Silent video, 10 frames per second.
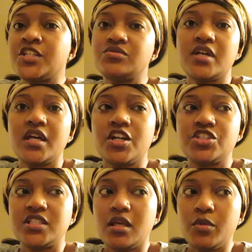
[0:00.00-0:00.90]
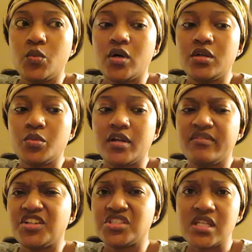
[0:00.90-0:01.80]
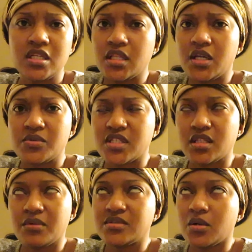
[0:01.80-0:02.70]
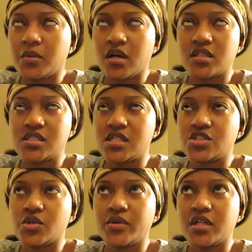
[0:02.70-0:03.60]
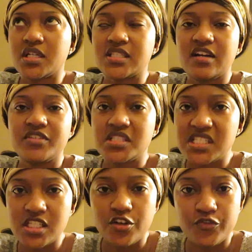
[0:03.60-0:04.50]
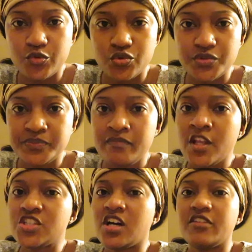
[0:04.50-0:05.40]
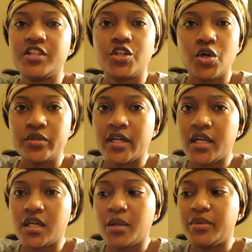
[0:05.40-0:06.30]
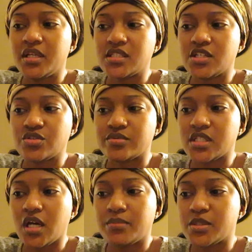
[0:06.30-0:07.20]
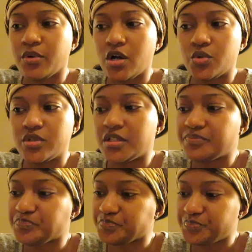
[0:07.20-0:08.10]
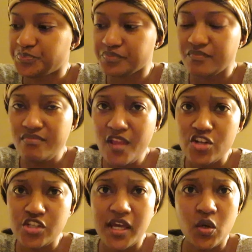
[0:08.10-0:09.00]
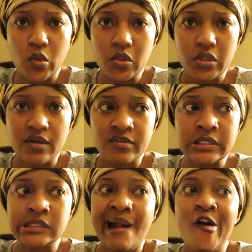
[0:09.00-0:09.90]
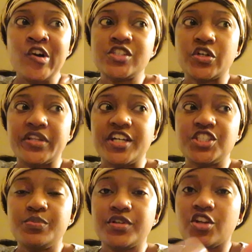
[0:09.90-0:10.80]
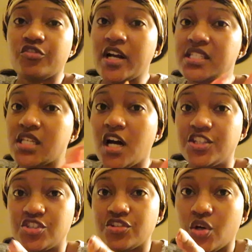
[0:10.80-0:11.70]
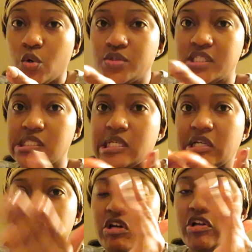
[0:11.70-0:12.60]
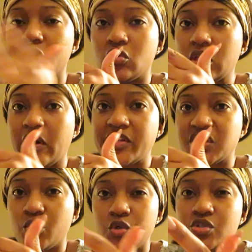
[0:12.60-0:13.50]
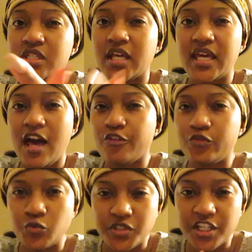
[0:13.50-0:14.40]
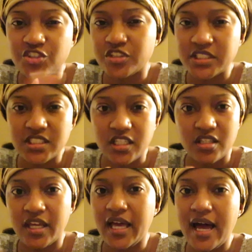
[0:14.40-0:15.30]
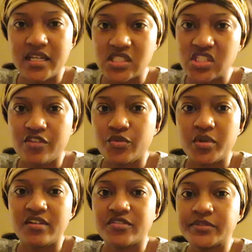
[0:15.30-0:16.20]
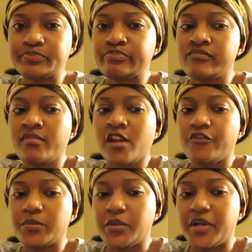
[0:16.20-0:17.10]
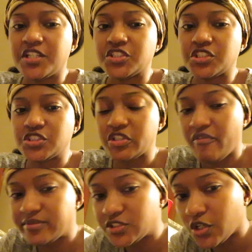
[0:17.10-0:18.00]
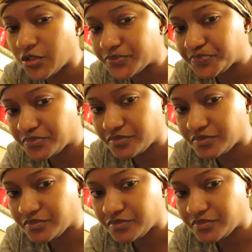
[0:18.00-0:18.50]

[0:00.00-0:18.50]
she was like here she gave me one or whatever i just ate it like it was nothing i was like oh my god this tastes so good because i already tasted her food so i already know like her baking skills was like up to par od so i ate one or whatever so then she put the rest under the hostess stand it's like a little closet we used to like have food there drinks there like hot and stuff or whatever from the managers so